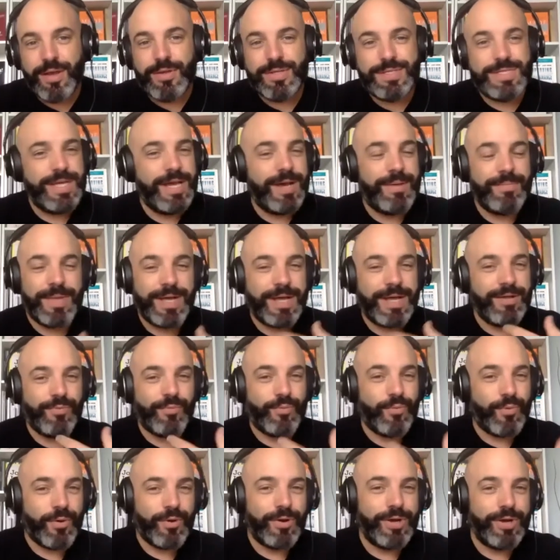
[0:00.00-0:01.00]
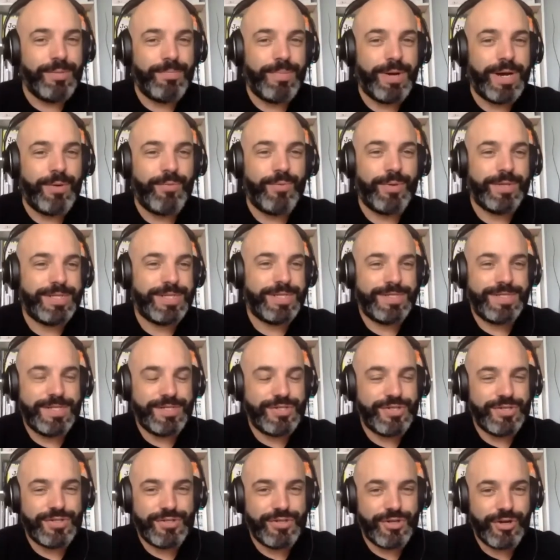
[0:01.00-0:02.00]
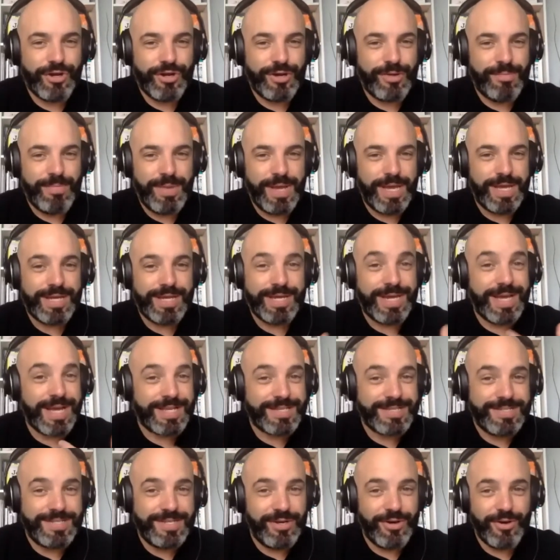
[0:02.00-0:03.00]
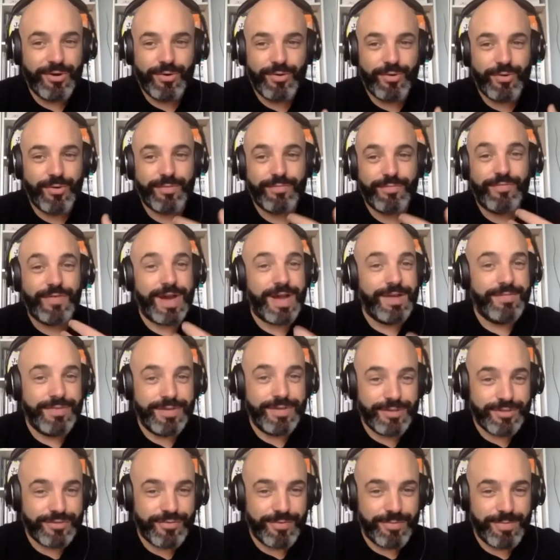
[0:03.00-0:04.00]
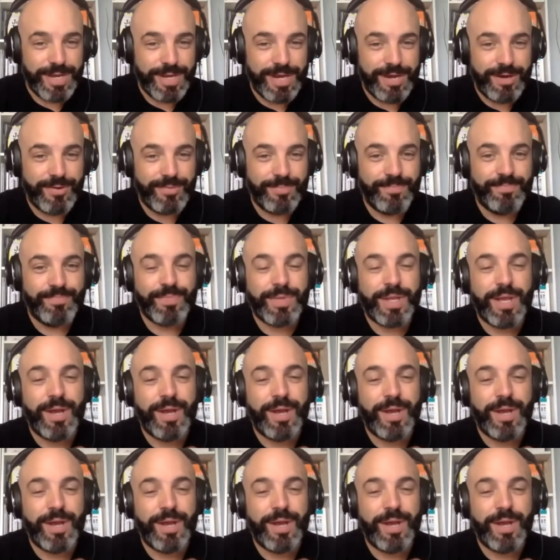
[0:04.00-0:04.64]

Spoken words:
See, I'm not worried about what decisions you're going to make next year or 5 years from now.